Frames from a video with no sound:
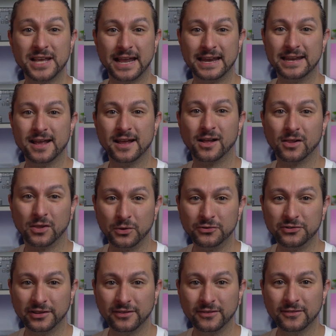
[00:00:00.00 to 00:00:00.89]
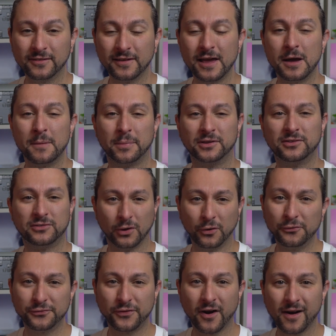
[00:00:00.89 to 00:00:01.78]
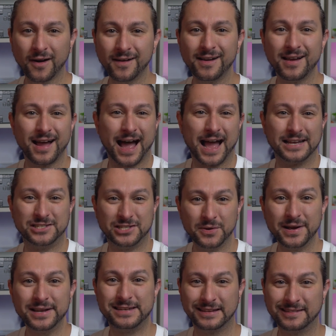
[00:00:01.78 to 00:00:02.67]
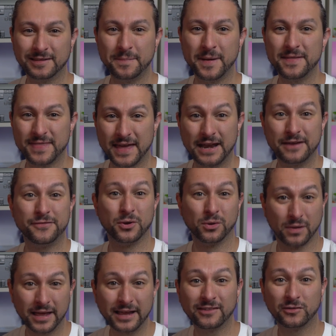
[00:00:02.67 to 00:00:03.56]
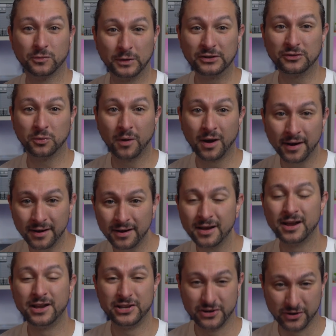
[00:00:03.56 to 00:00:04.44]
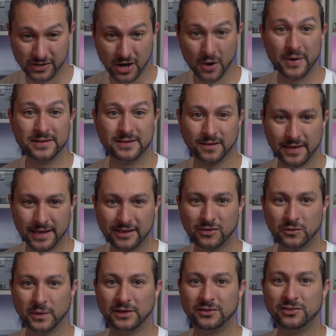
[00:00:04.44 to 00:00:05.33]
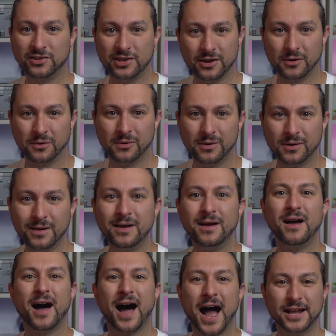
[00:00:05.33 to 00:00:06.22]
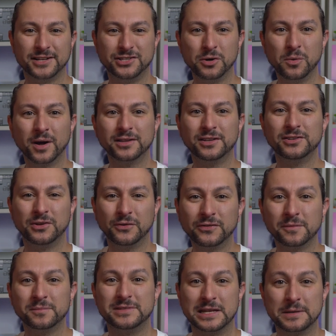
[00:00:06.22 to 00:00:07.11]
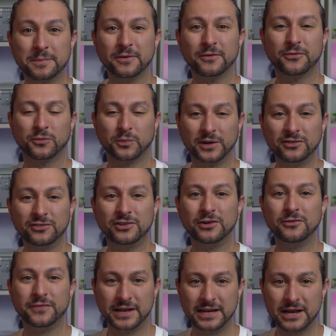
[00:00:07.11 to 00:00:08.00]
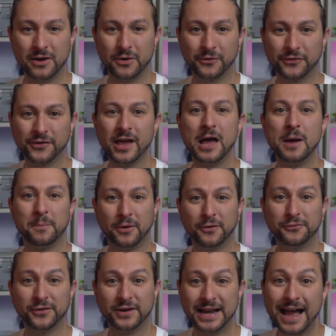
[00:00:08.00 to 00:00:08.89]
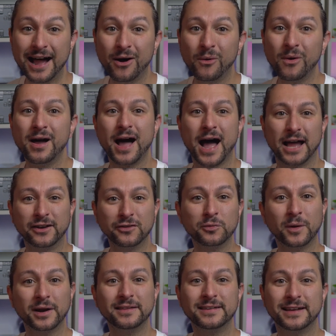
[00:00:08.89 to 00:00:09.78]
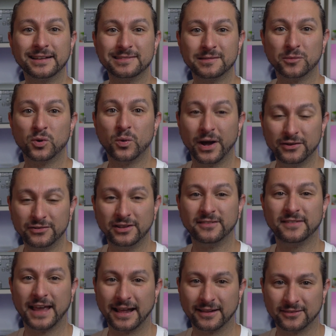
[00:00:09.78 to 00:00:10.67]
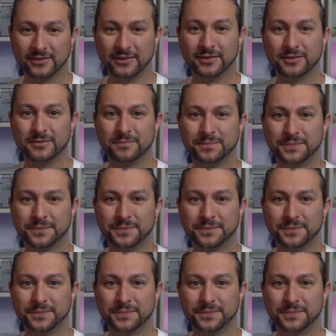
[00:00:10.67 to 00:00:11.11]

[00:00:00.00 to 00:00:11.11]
to any conclusions, but so far, I do anticipate that if you like Switch 1, you're going to like Switch 2. I do want to do some deeper Switch 2 videos, but for now, I just wanted to get some questions answered.